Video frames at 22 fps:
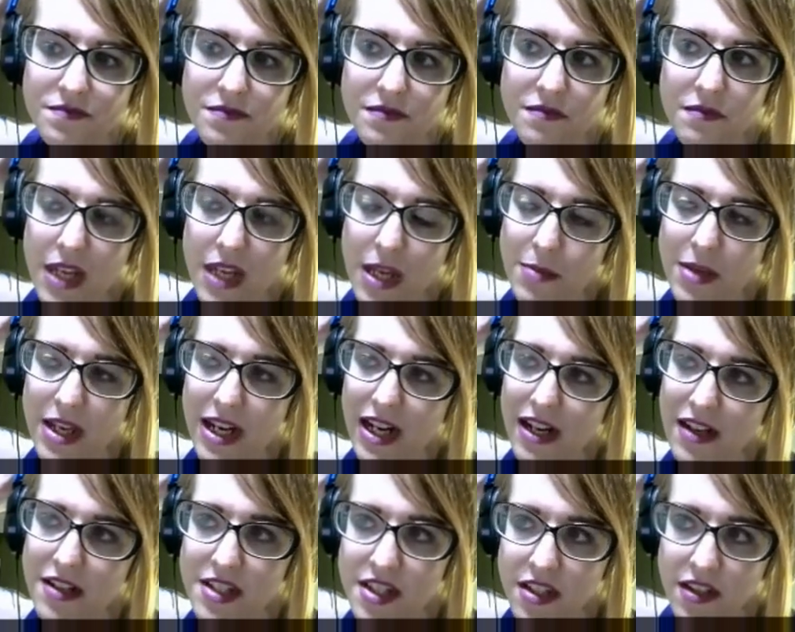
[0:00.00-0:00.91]
maybe
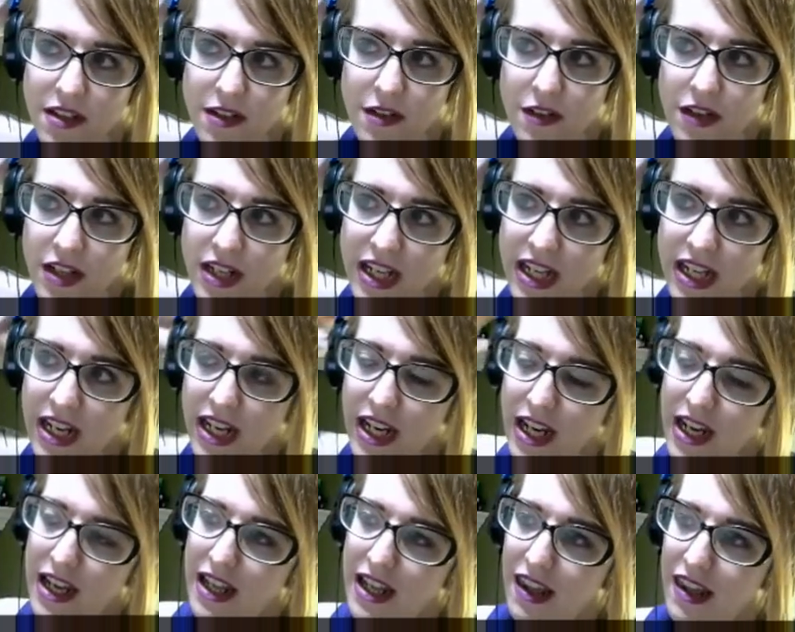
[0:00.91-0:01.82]

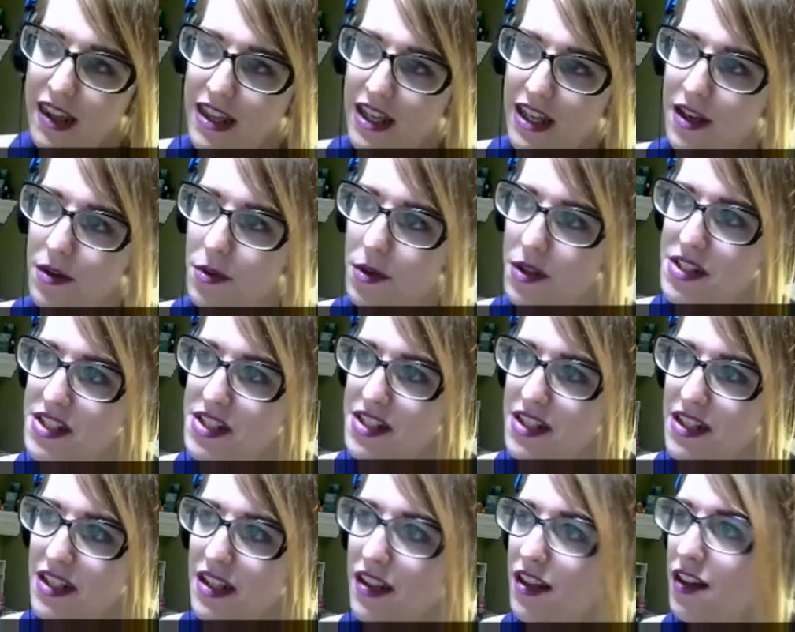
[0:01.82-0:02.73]
Octillery. I think we'll
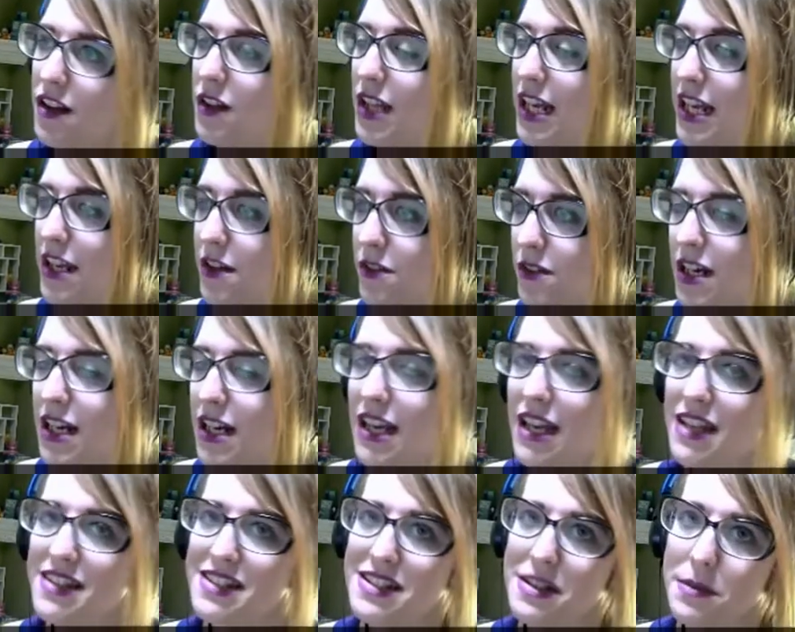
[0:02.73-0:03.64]
see, you know, Lycanroc
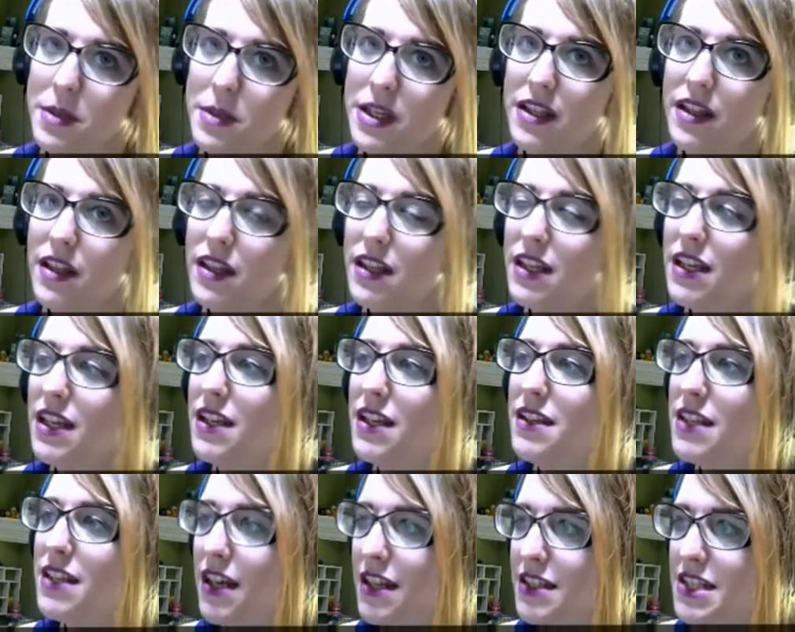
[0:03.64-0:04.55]
has an ability,
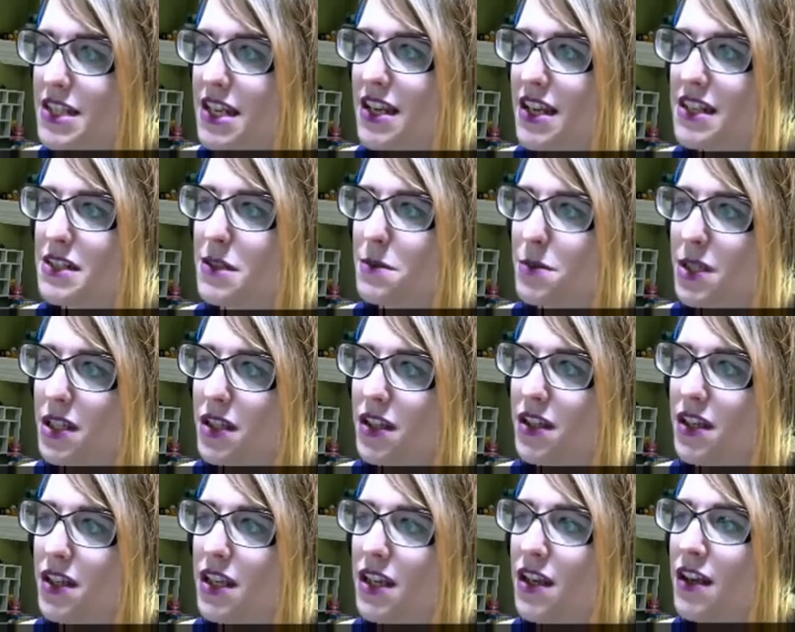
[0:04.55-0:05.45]
Deontay has an
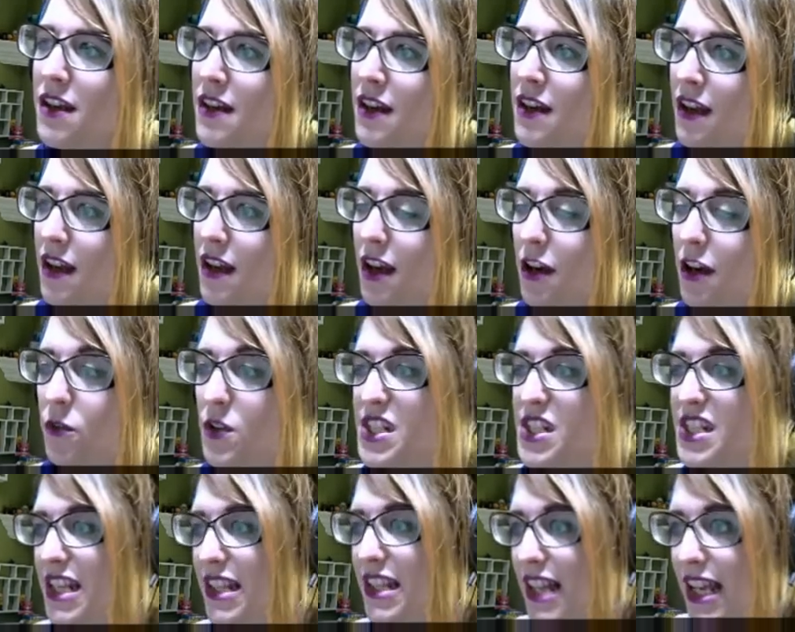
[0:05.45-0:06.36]
ability. If we
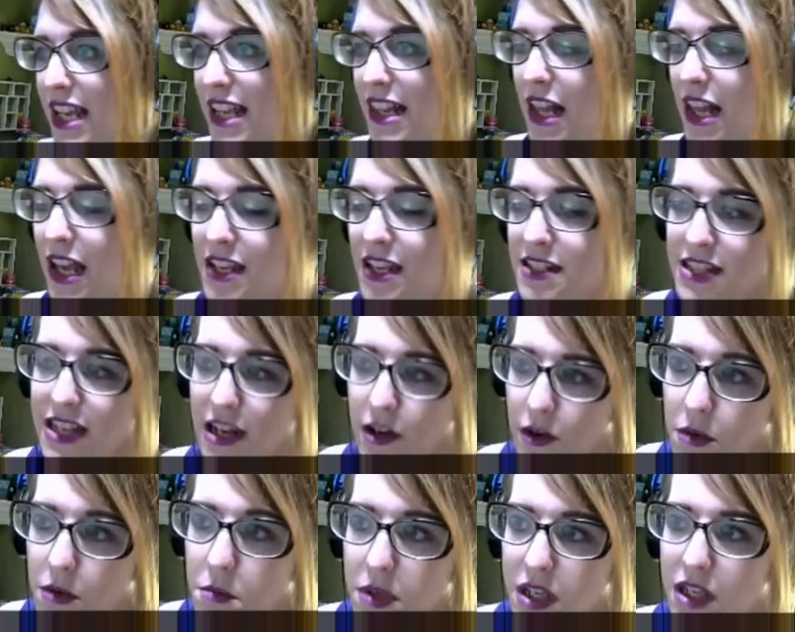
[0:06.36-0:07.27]
see Lele's, that
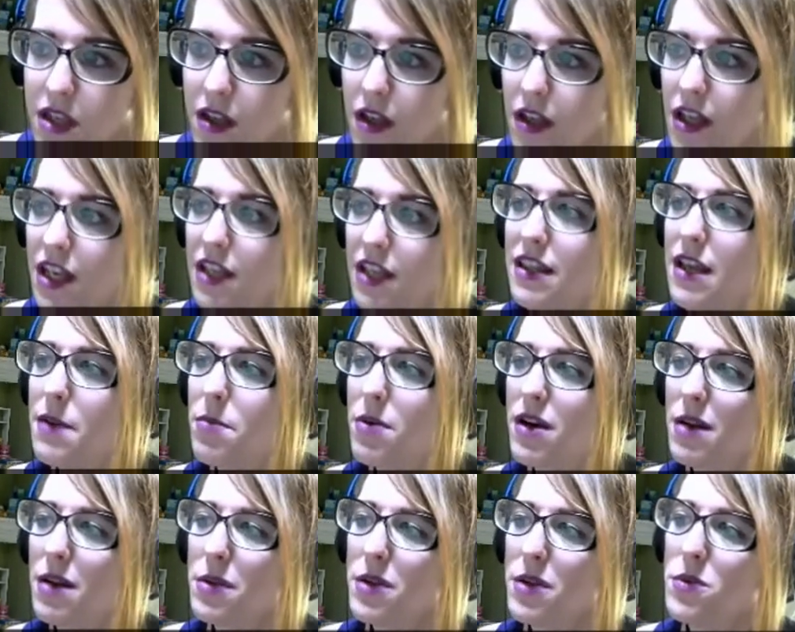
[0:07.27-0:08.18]
would be good. They
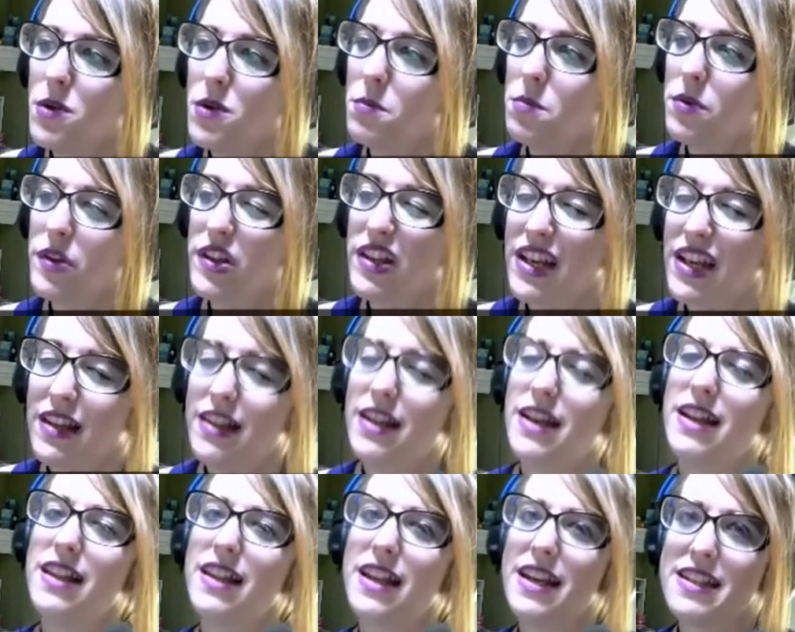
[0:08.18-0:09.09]
probably won't play
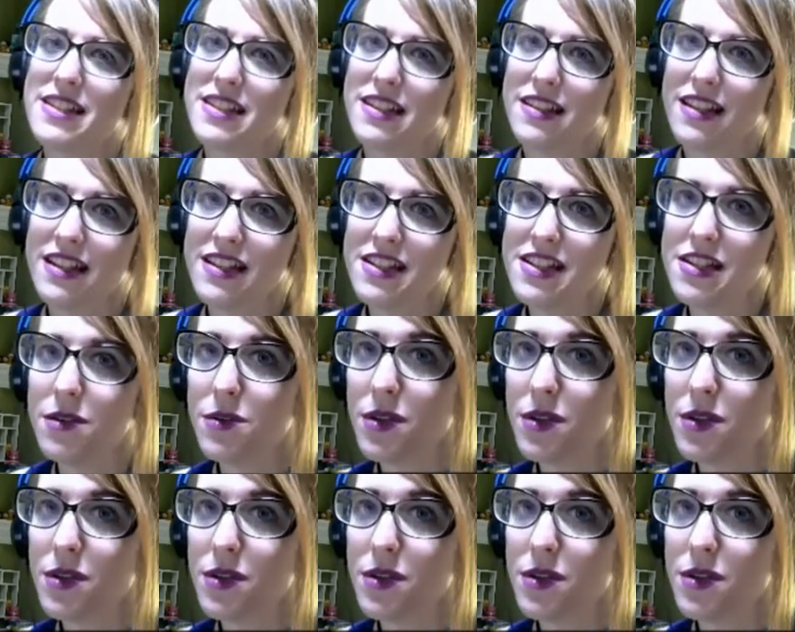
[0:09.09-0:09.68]
Lele's unless they're